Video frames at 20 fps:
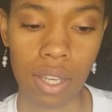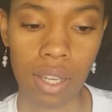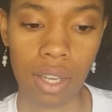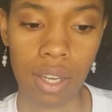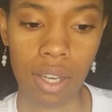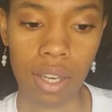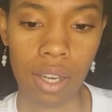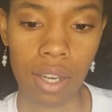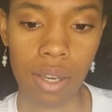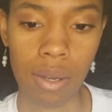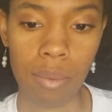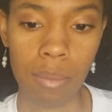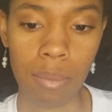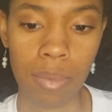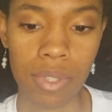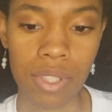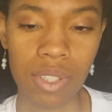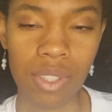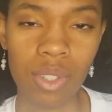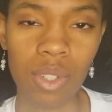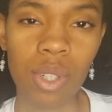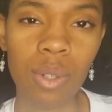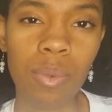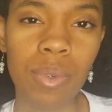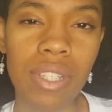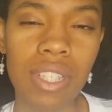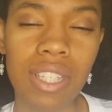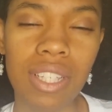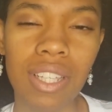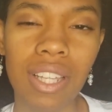Um, but you know, it
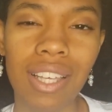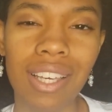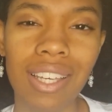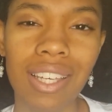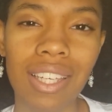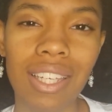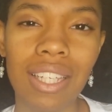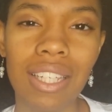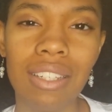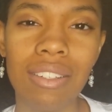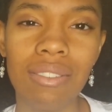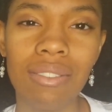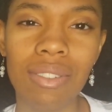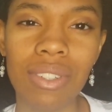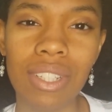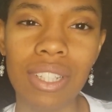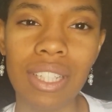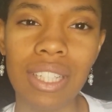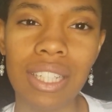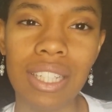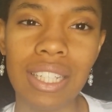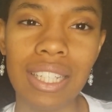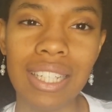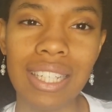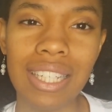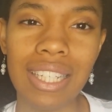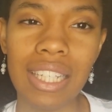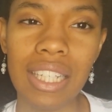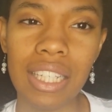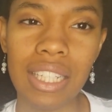wasn't like
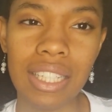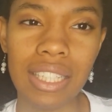really,